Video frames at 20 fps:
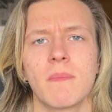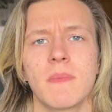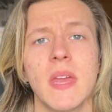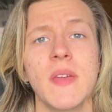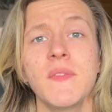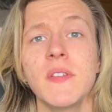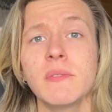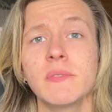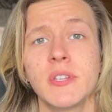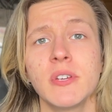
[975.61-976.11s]

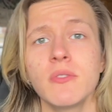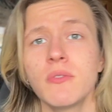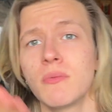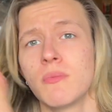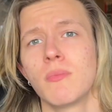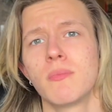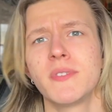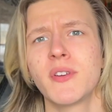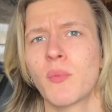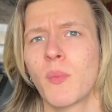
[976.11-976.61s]
If you
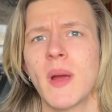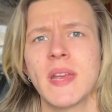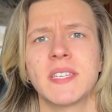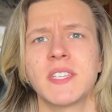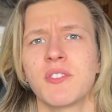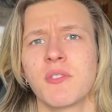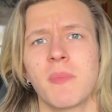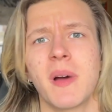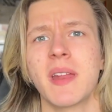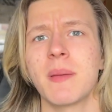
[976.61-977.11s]
do, you're
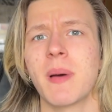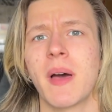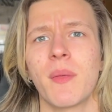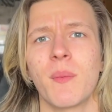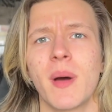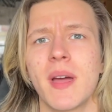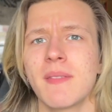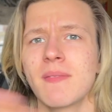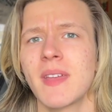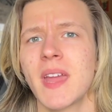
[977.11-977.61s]
wasting your money, by the
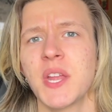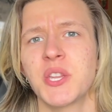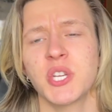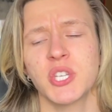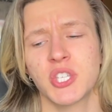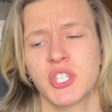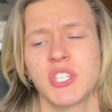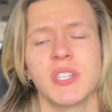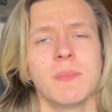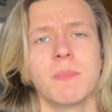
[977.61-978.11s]
way. It's
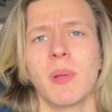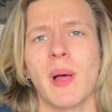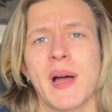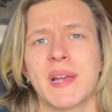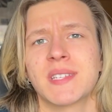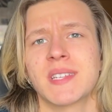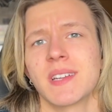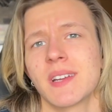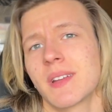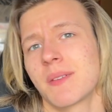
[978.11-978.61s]
just cheap
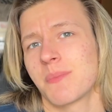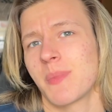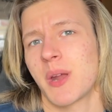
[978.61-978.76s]
plastic.